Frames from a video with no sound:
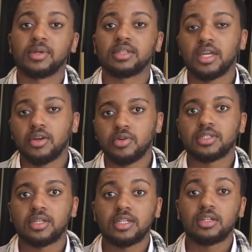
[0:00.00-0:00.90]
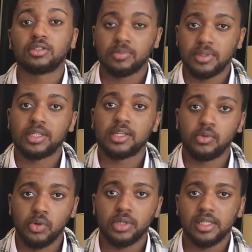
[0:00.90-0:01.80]
But the areas that needed to be
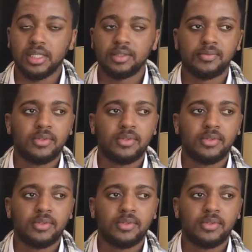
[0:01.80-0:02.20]
clean were clean.